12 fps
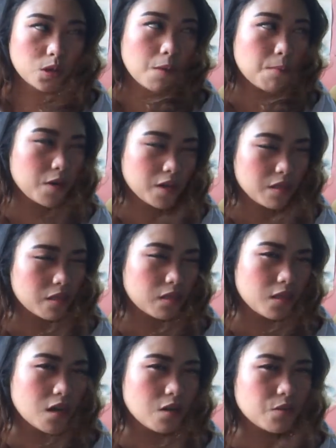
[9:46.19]
a month
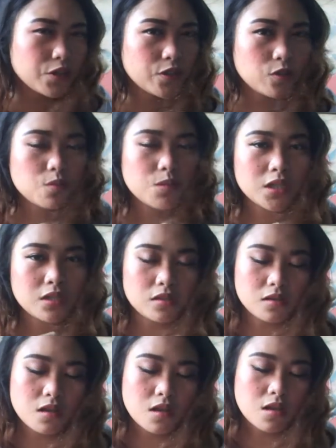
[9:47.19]
now or 2
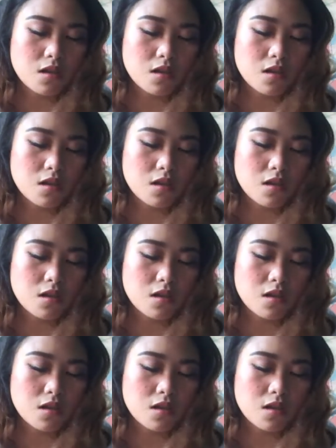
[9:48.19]
months.